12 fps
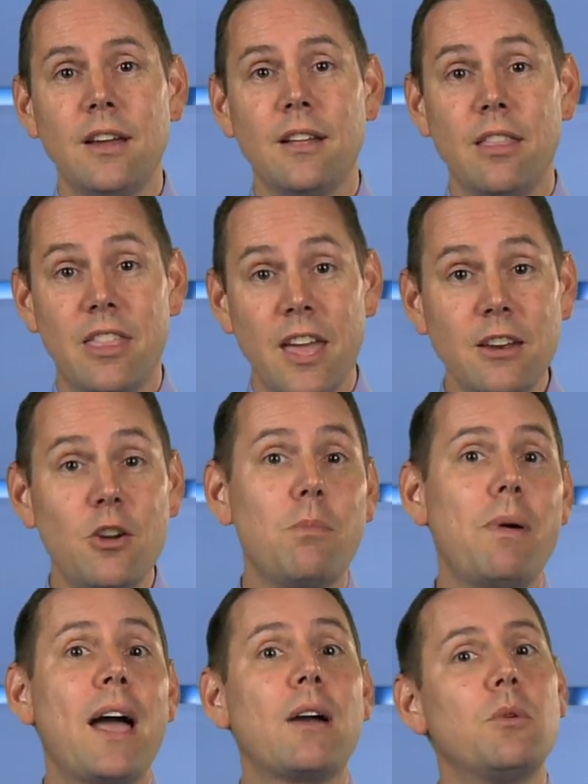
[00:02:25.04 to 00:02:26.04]
and then go
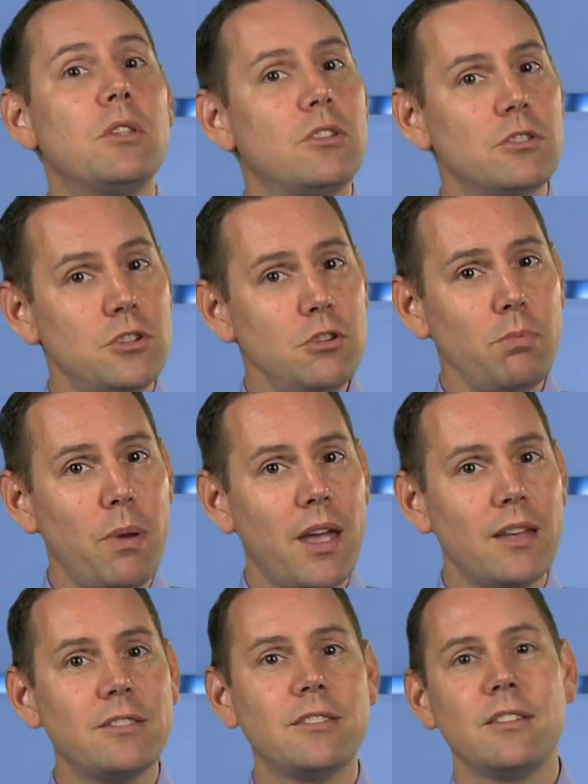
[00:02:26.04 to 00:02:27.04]
back with your
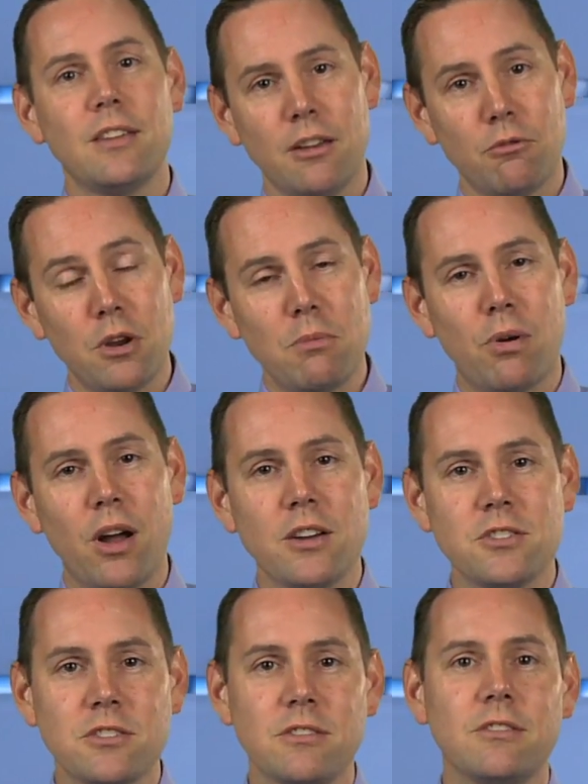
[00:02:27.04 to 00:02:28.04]
toothpaste and
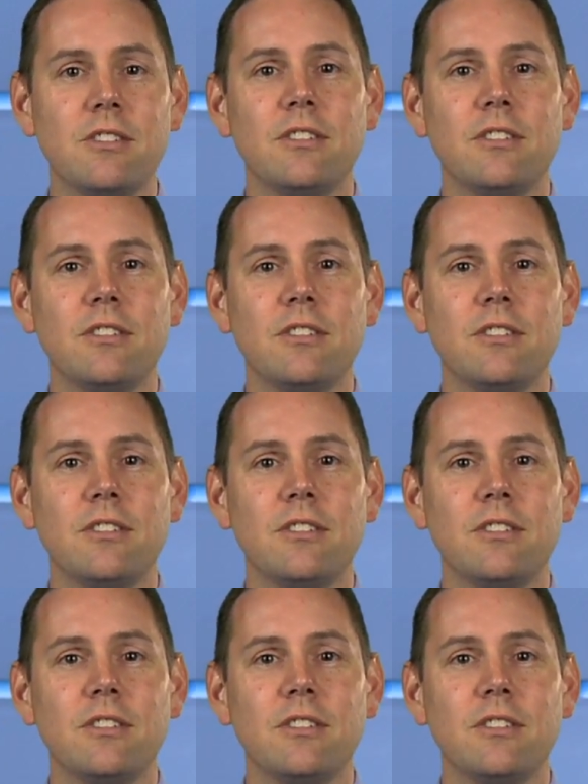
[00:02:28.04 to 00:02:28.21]
rebrush.